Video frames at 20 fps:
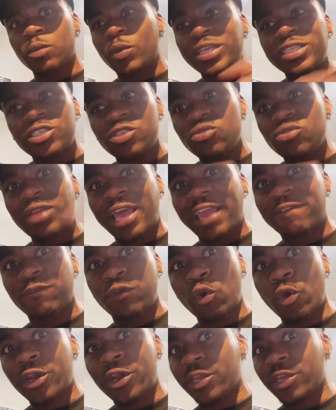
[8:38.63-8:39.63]
Wait till you like
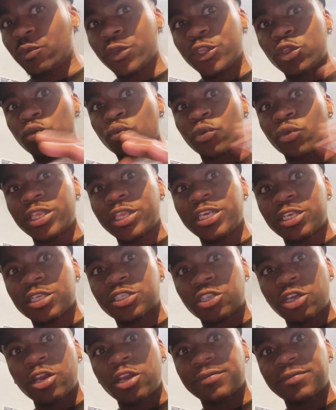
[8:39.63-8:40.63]
forty, when you really
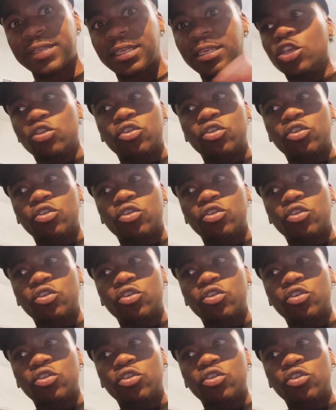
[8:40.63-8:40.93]
deserved it.